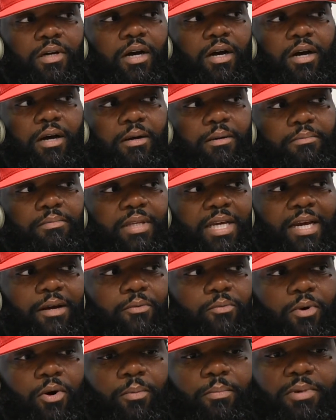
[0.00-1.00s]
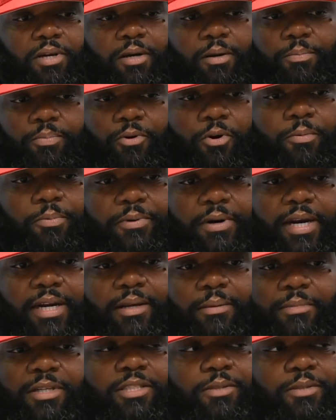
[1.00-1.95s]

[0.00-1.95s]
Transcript: that won't be appropriating,